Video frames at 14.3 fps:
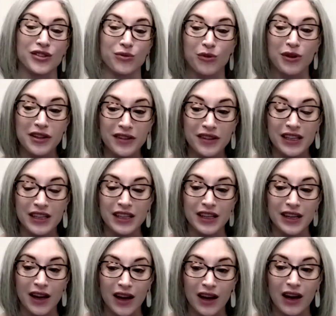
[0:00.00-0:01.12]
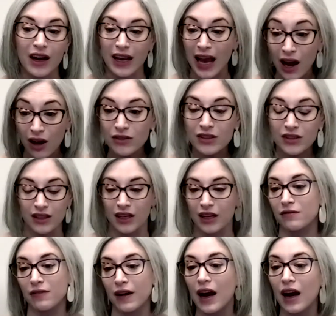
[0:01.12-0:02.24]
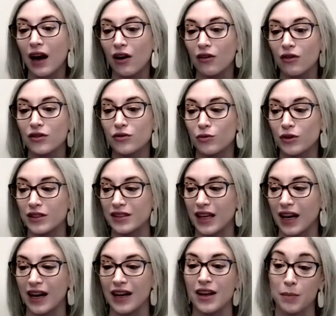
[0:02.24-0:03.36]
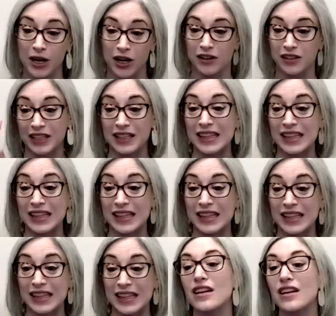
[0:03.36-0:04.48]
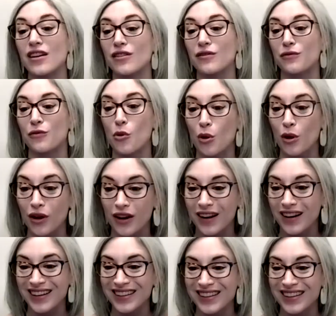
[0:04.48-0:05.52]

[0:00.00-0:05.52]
one of the accounts that I found was that apparently the idea for